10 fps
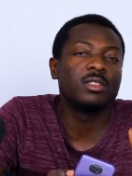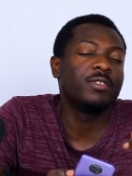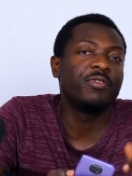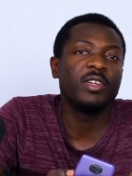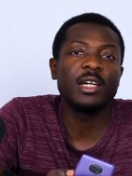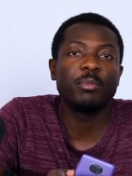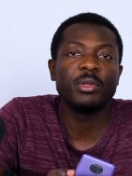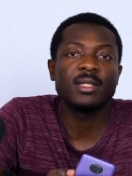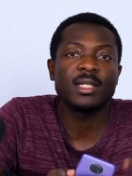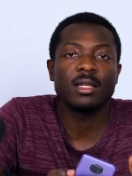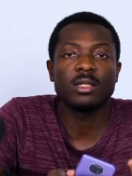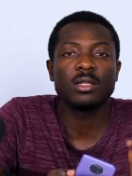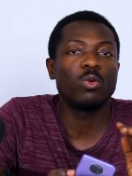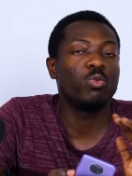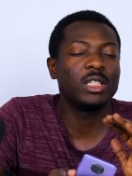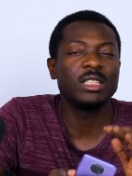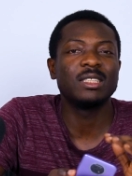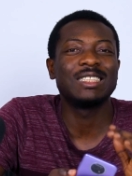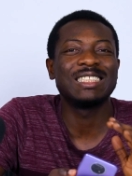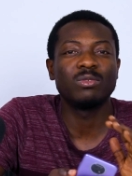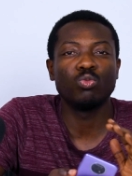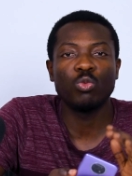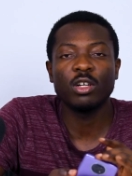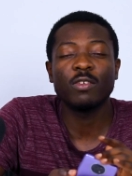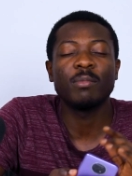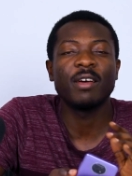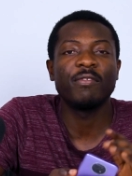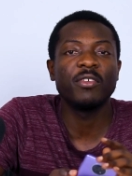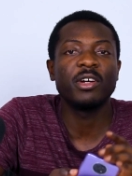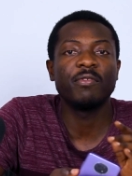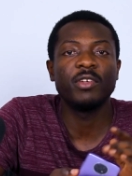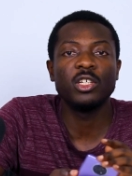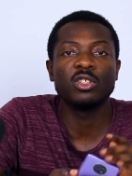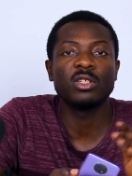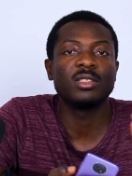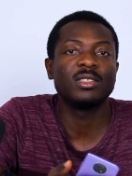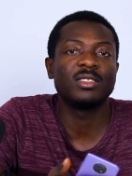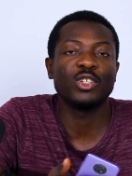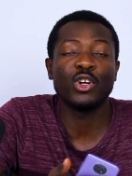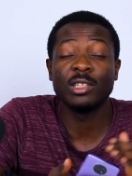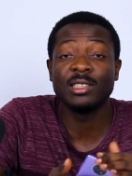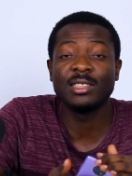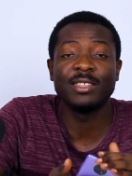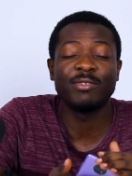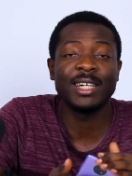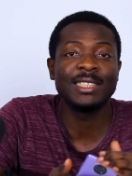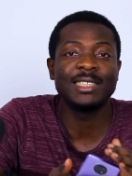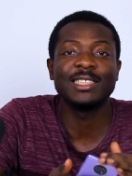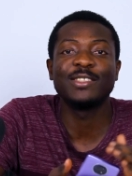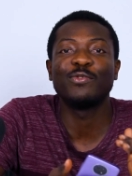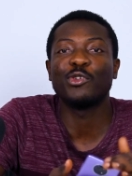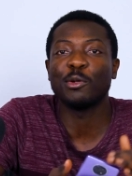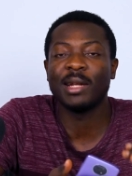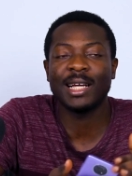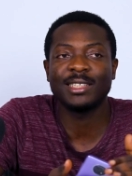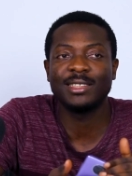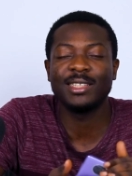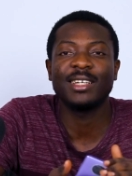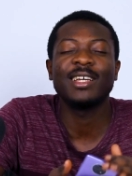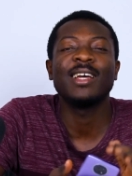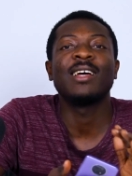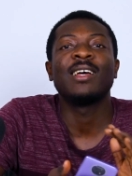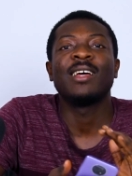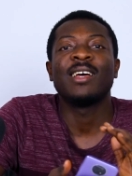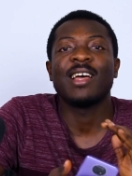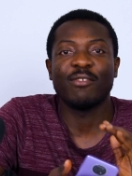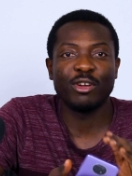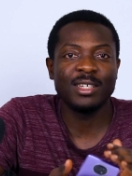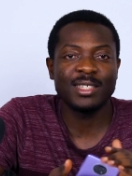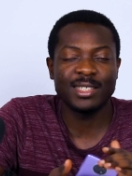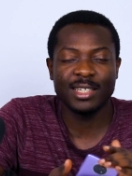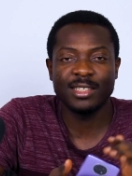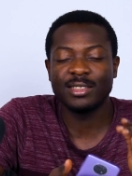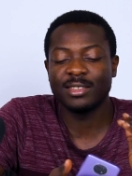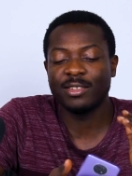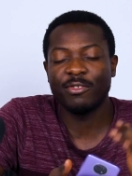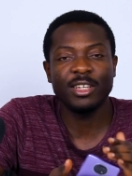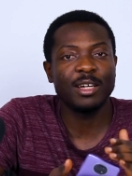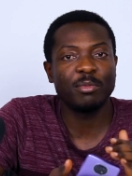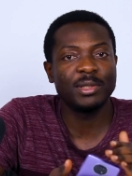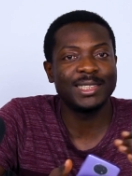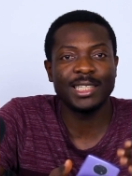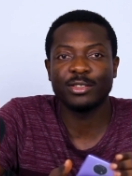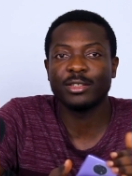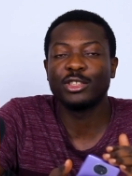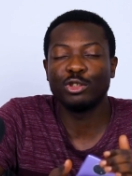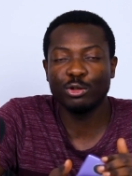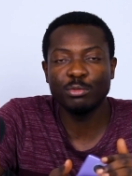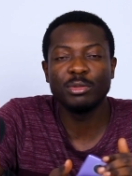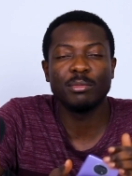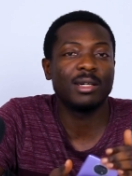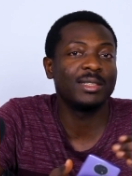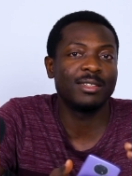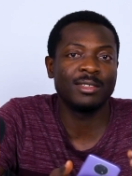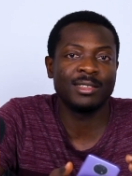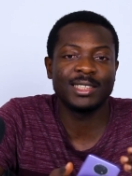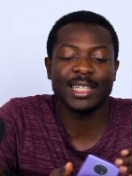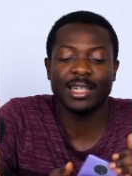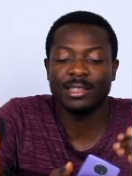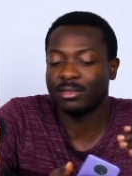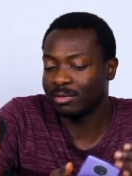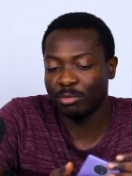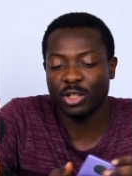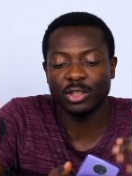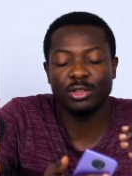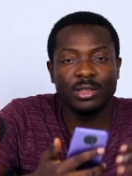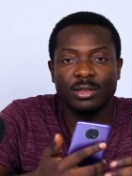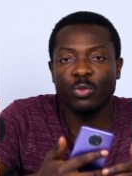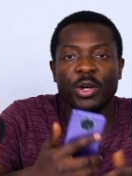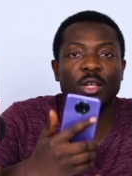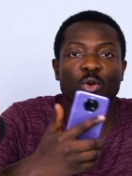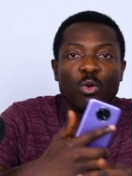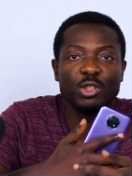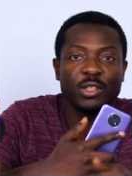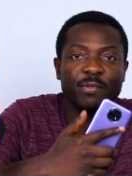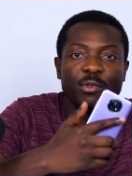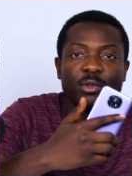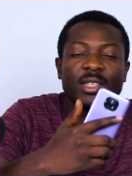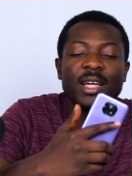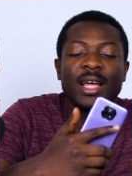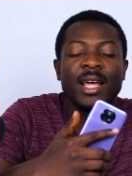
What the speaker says: on to the fingerprint sensor, which is one of my favorite features on these devices from last year. I've always said the fingerprint sensor should be mounted on the side because the way you hold your phone,